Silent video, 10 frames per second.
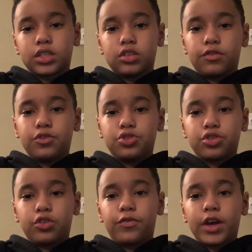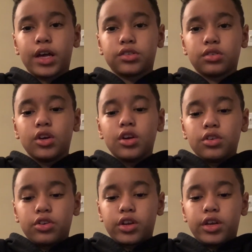Because if you drill fast,
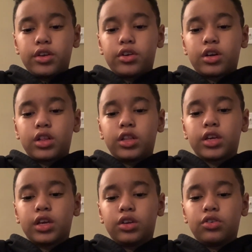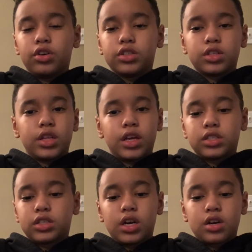you're gonna hear a clicking noise, and that's
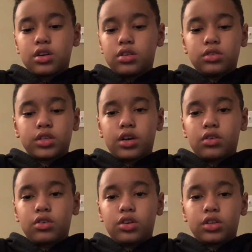not gonna sound good.